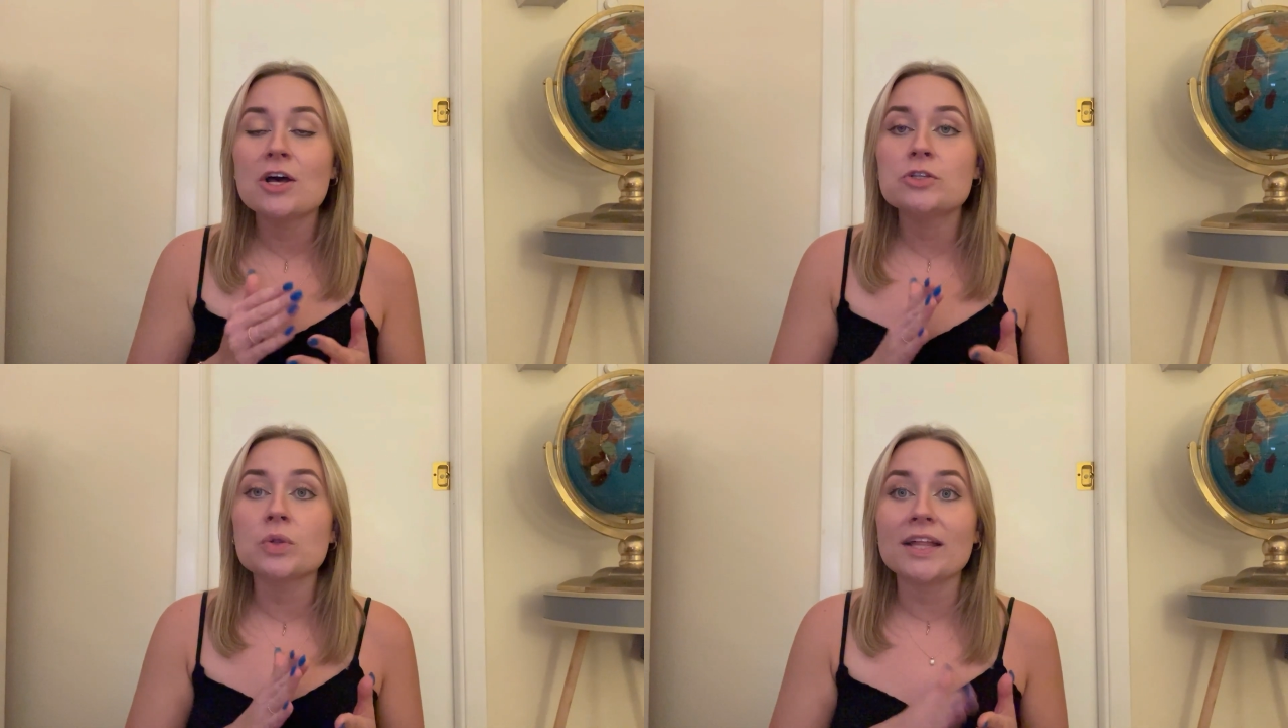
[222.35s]

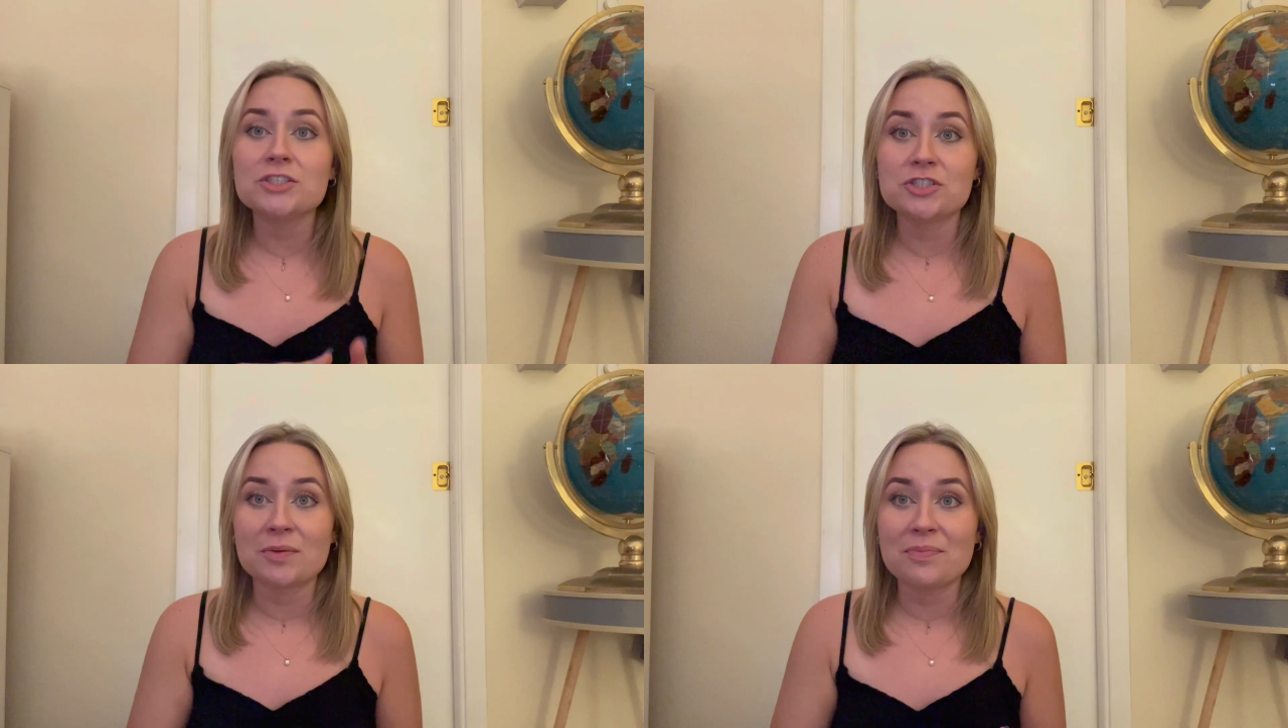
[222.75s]
So let's
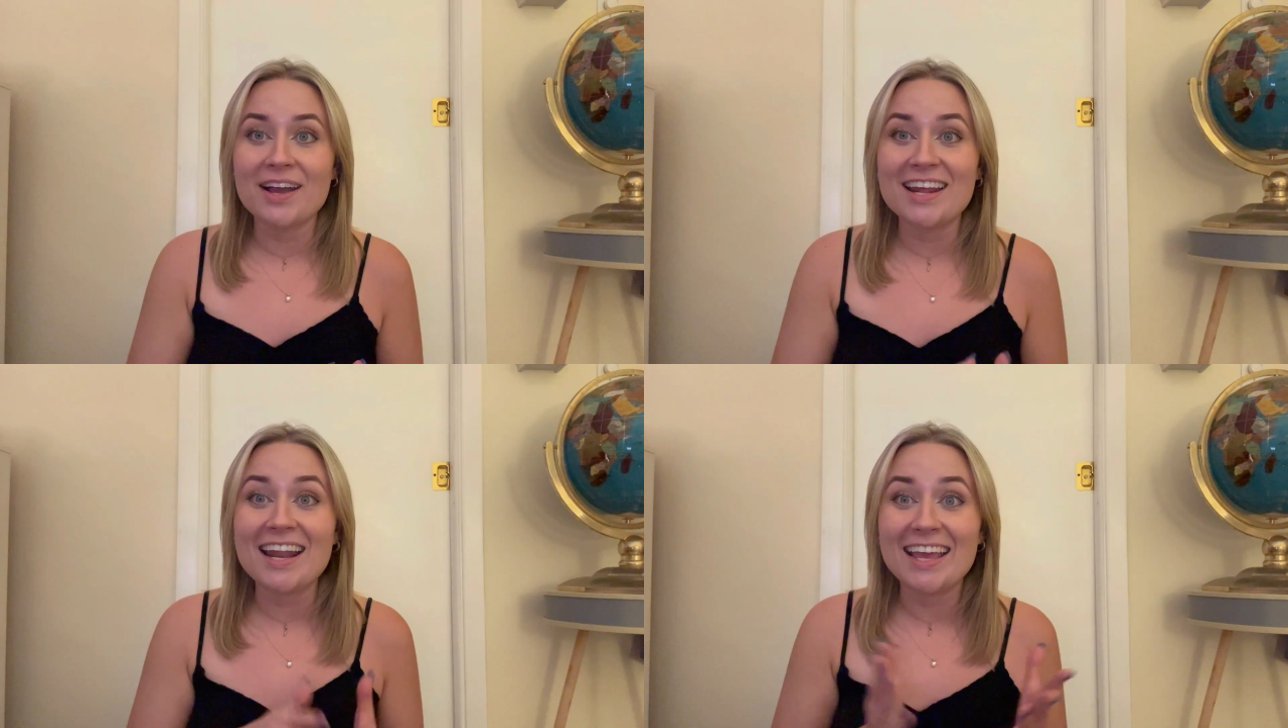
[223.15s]
jump
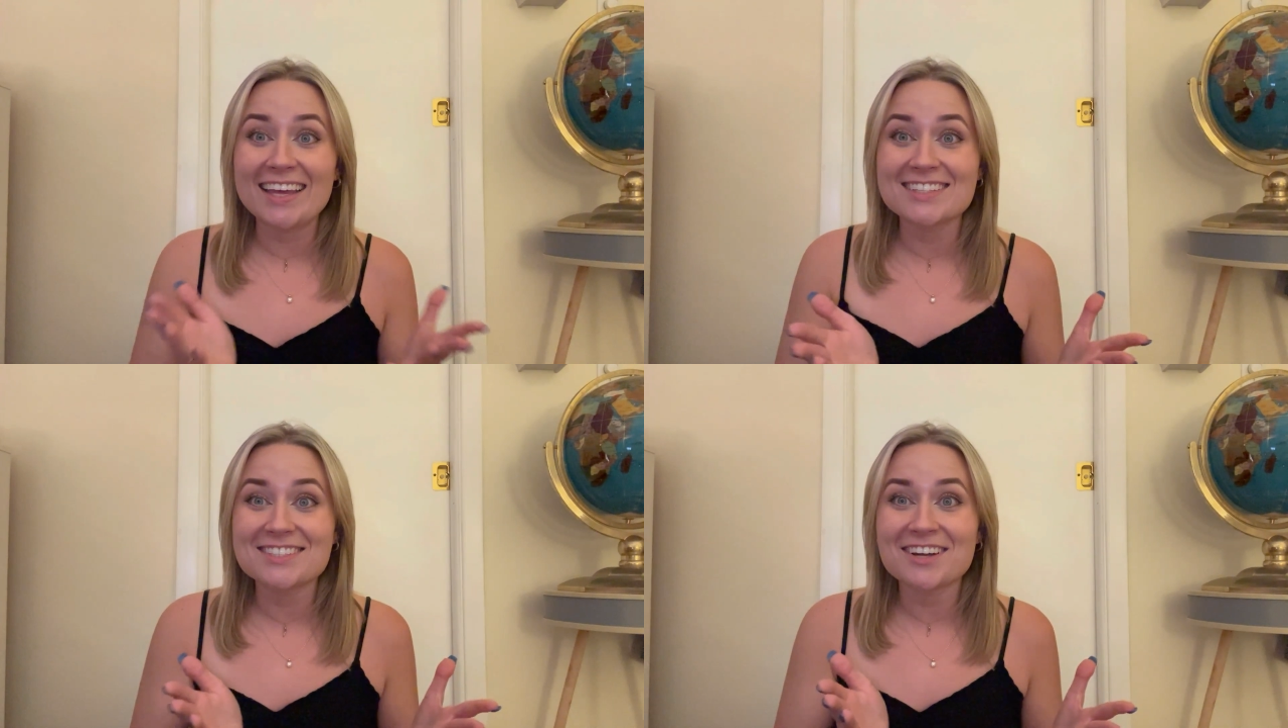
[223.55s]
right in and
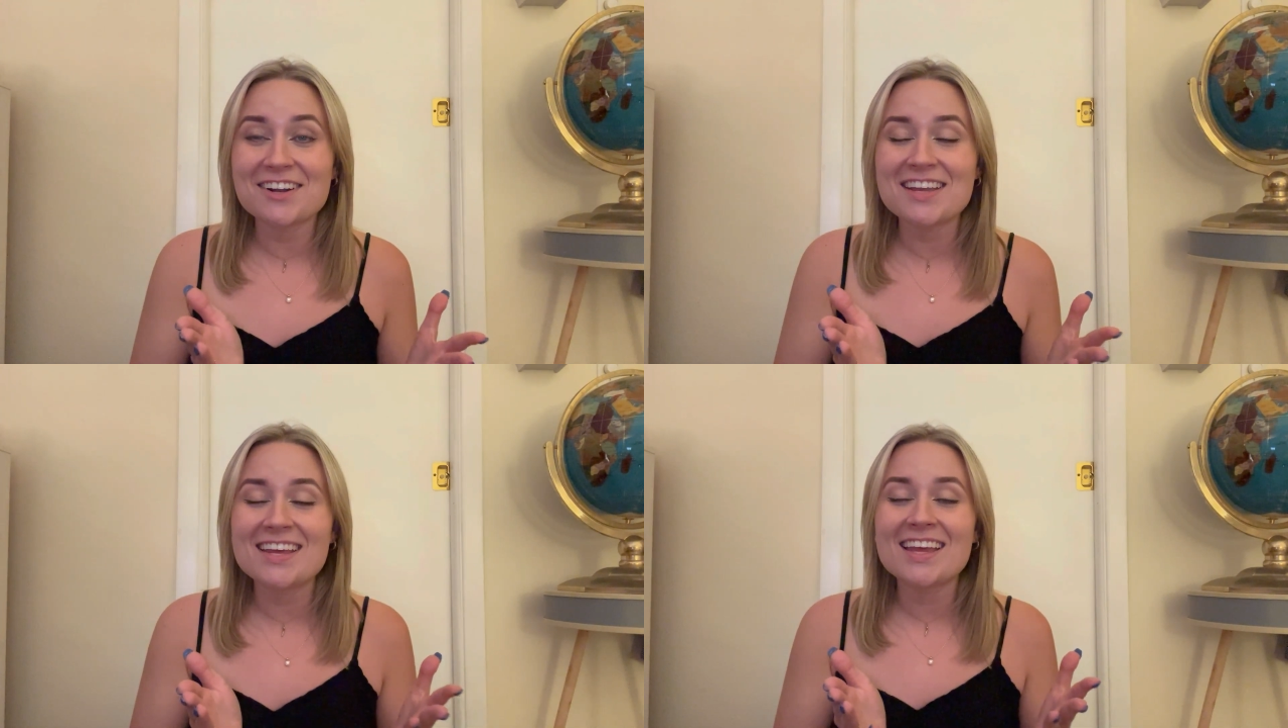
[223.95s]
get
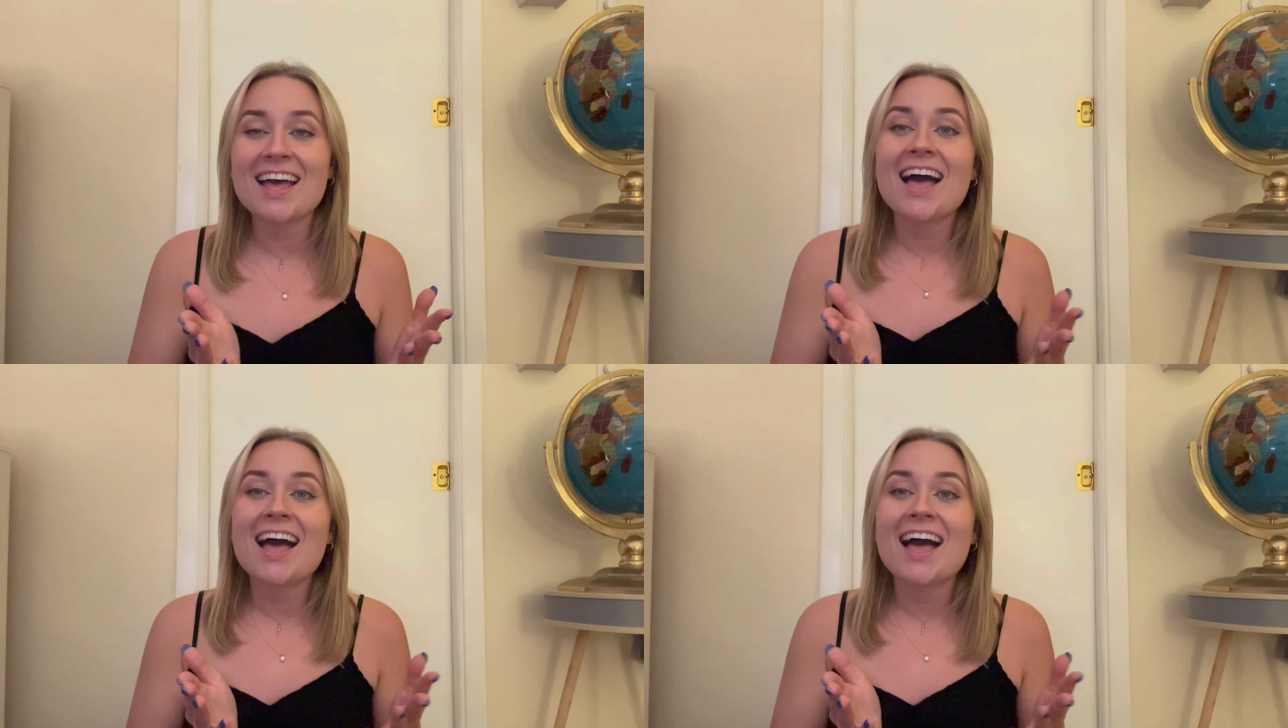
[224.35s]
started.